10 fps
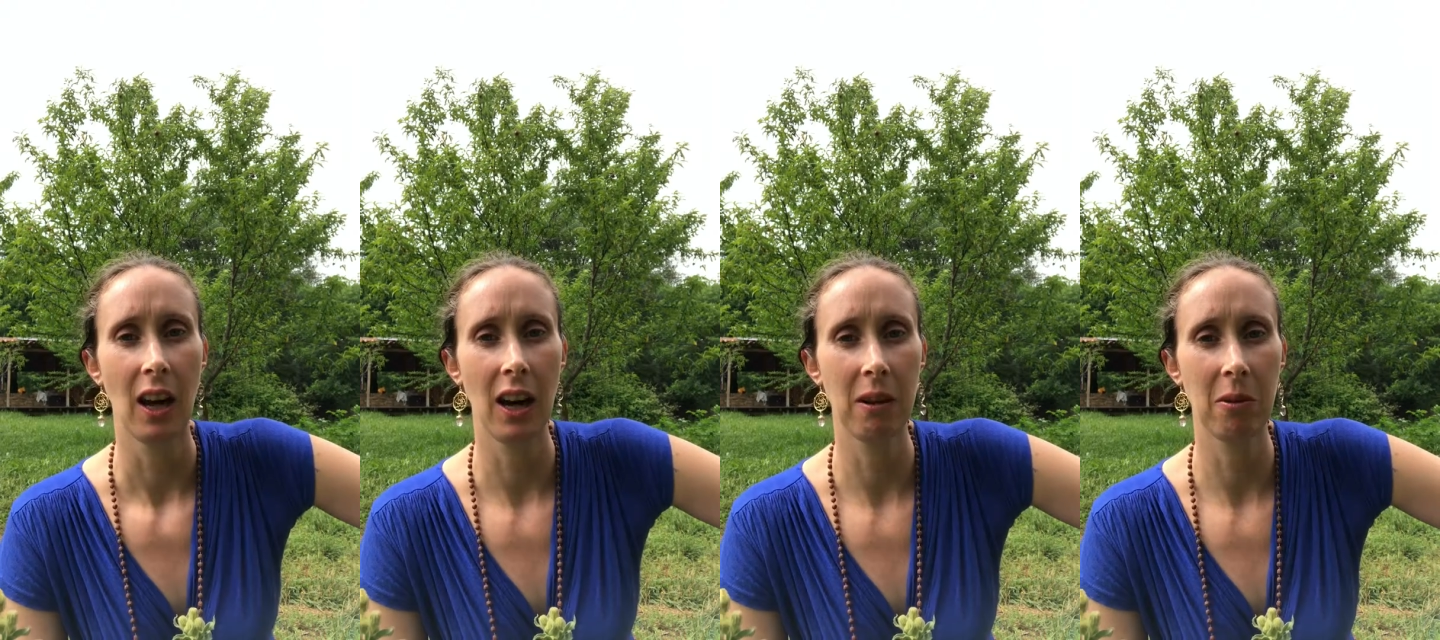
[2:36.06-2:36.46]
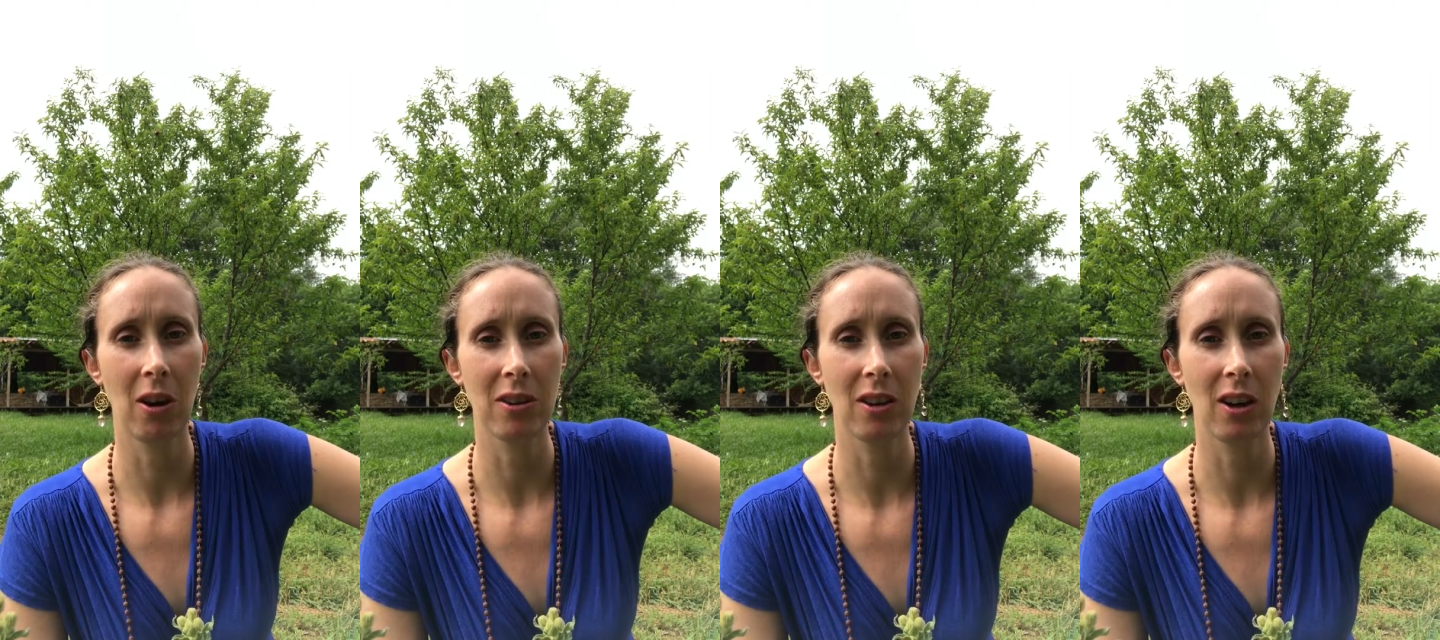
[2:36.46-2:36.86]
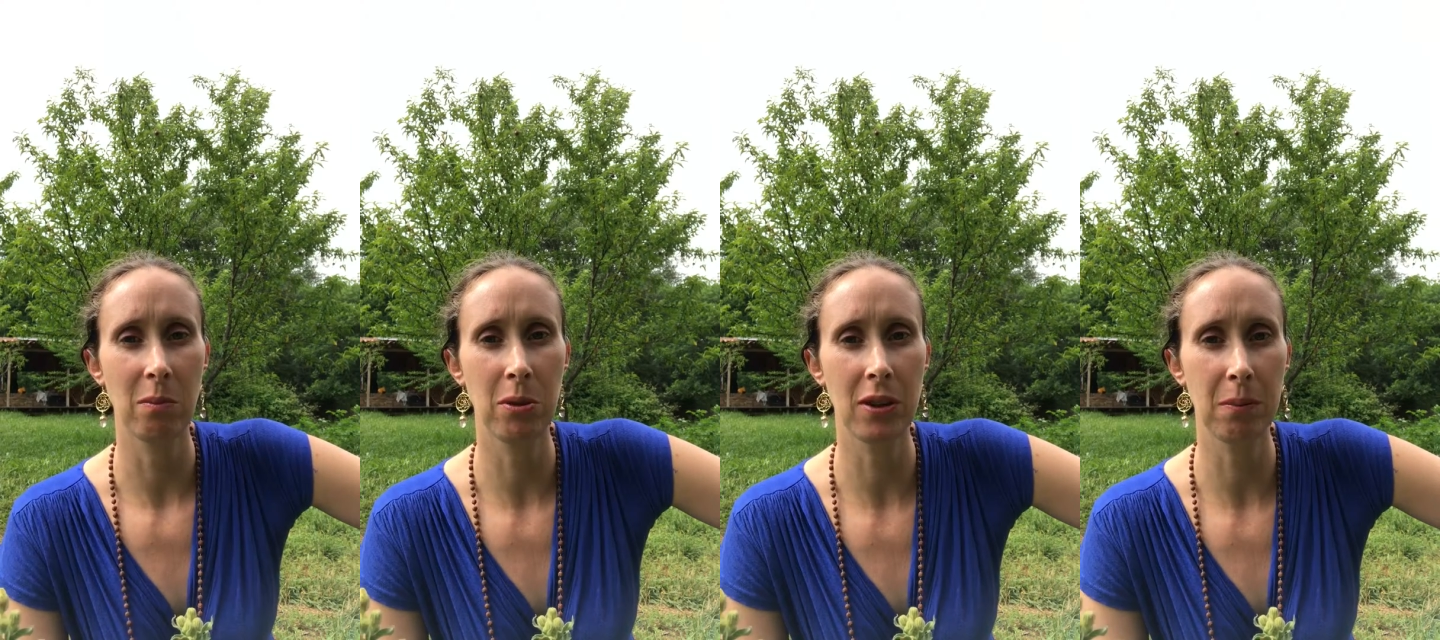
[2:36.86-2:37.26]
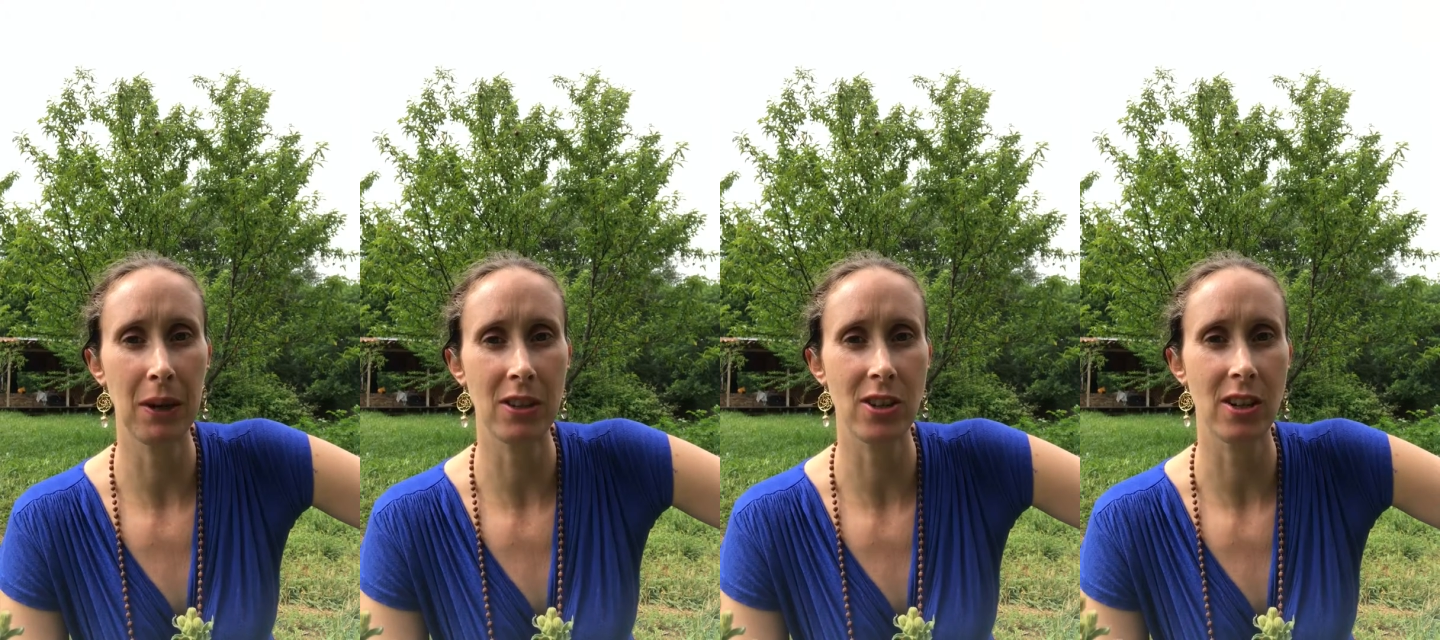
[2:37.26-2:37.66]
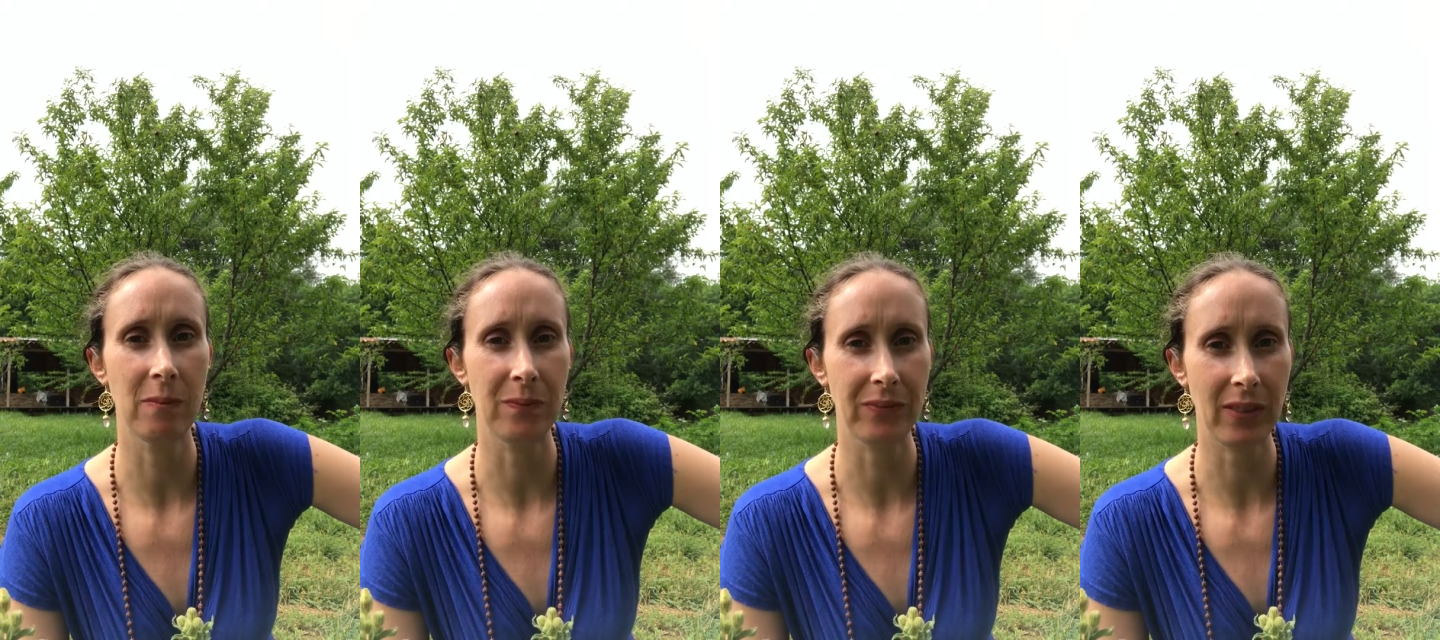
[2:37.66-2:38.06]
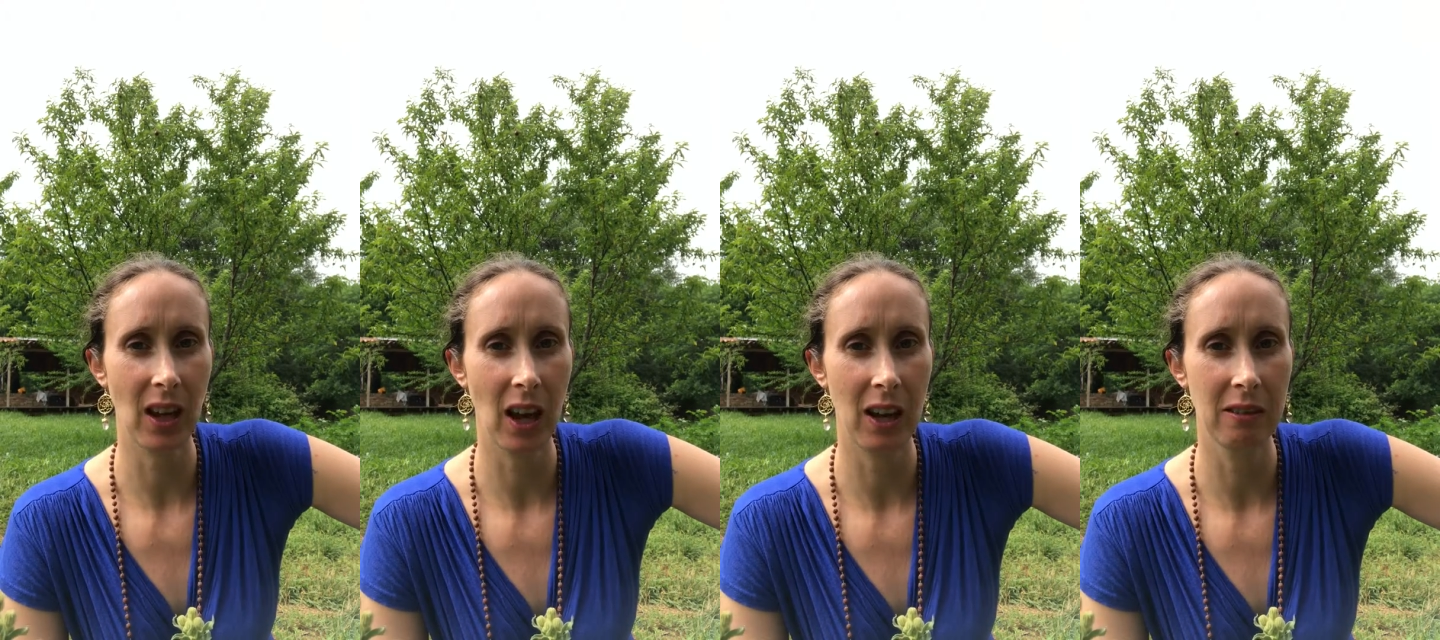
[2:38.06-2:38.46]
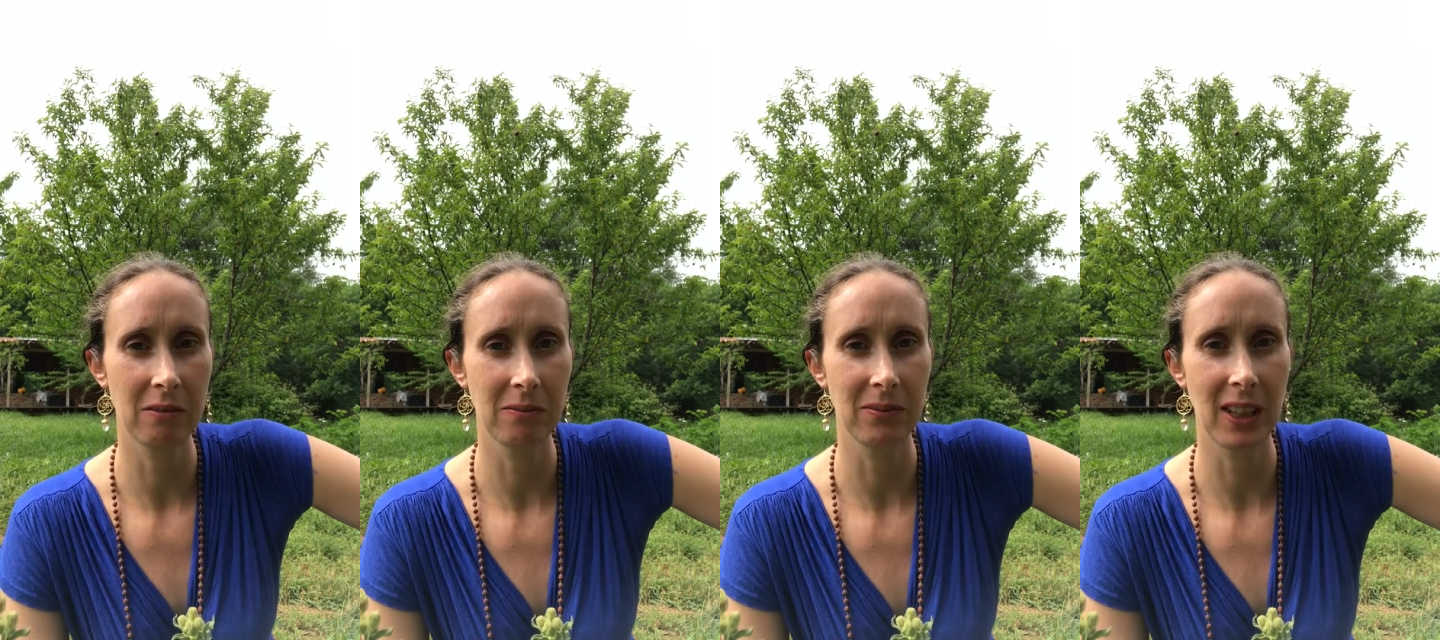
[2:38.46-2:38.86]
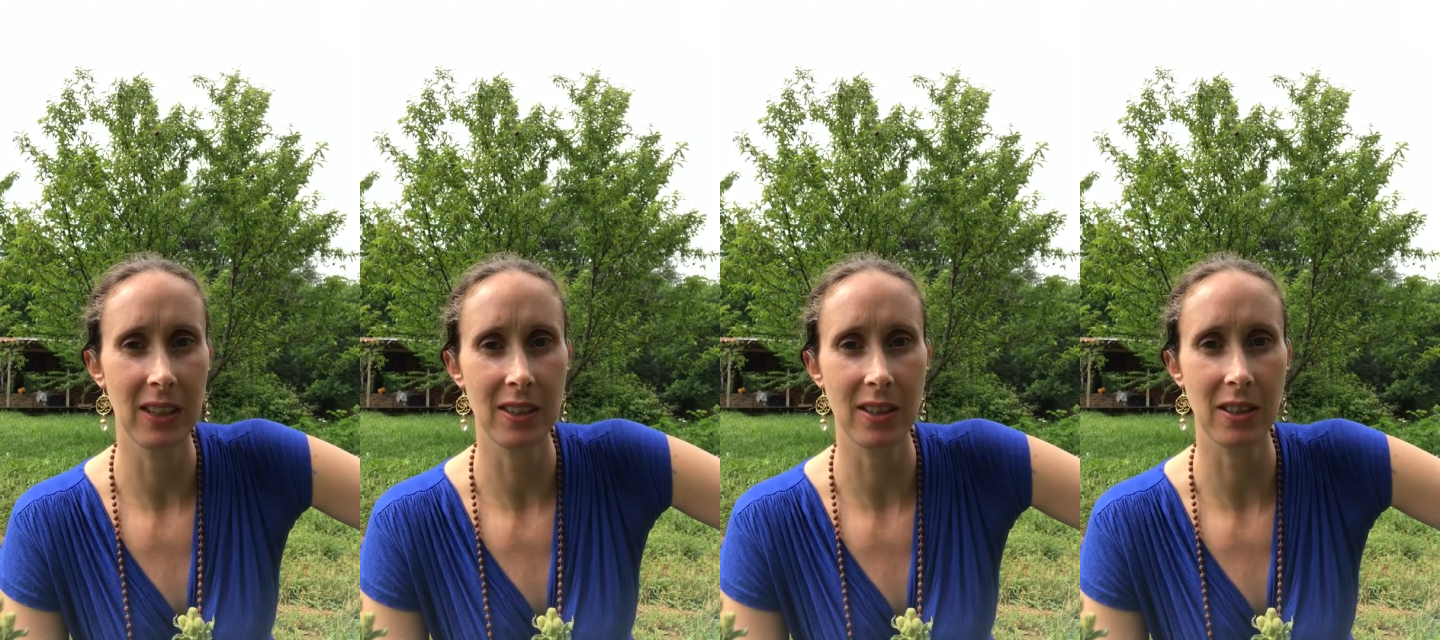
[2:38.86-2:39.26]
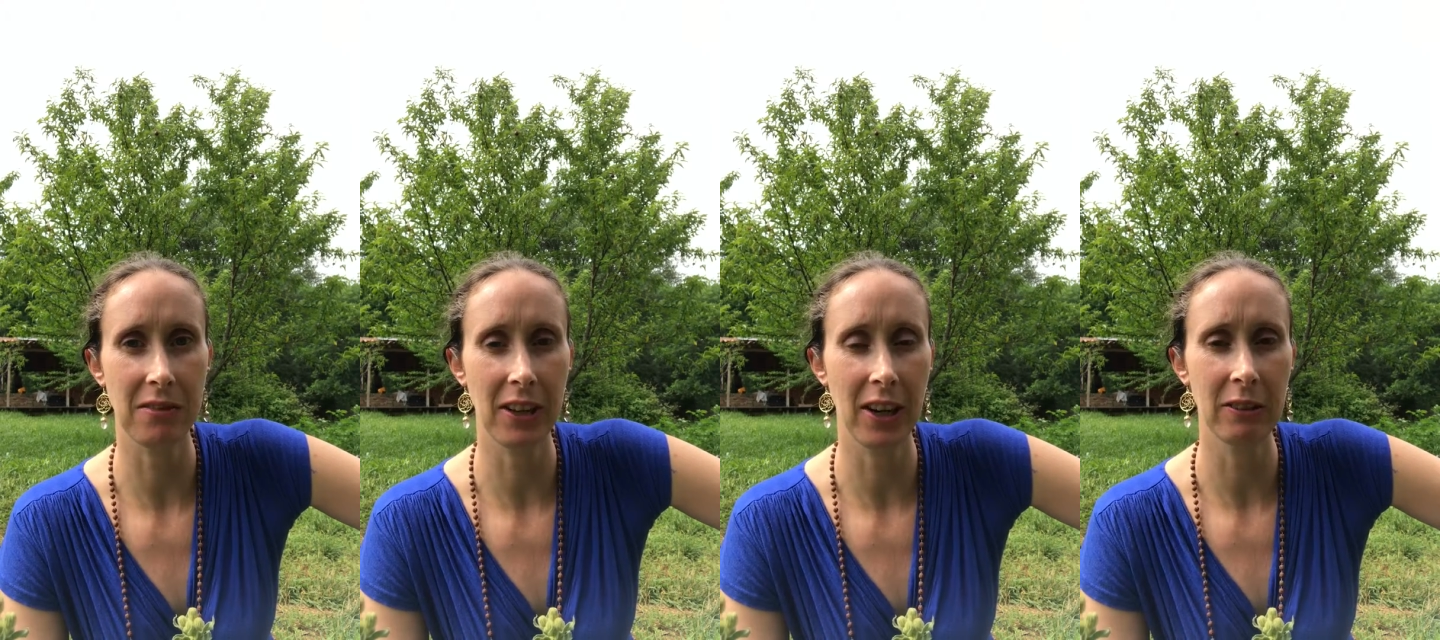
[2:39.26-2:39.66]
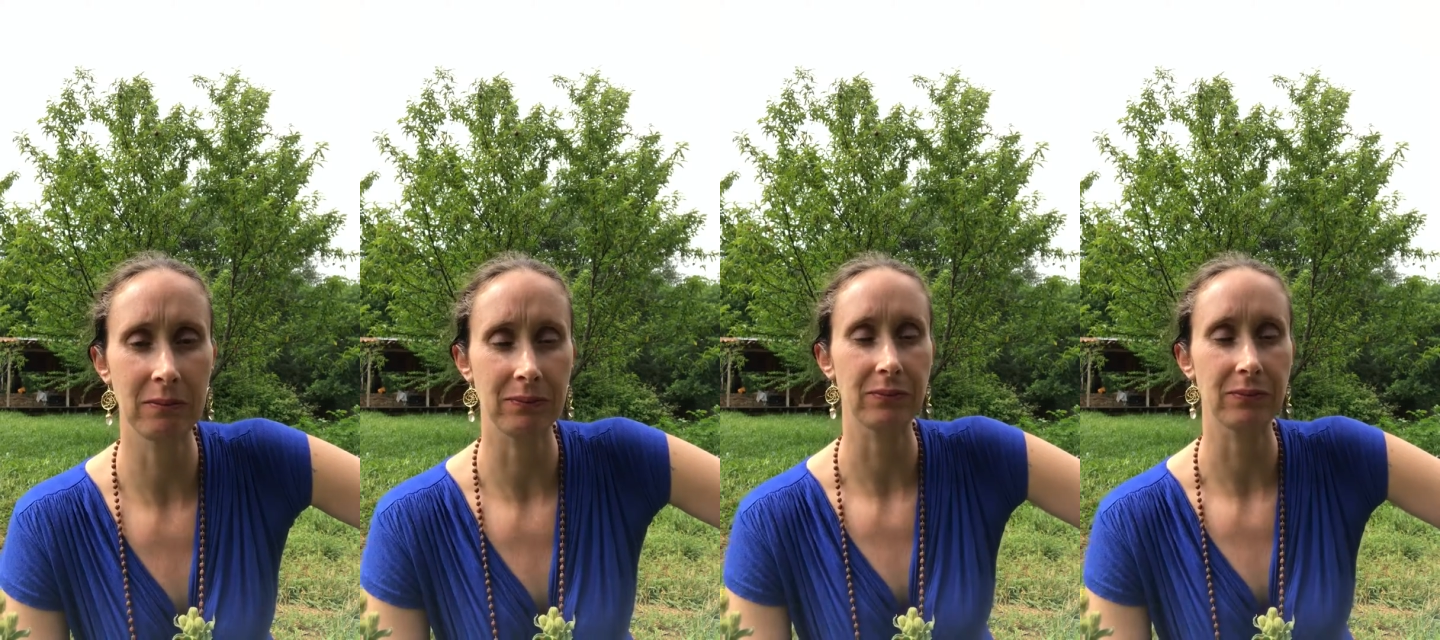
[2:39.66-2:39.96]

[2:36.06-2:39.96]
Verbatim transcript: um, I'll, I'll, put the picture um, into this video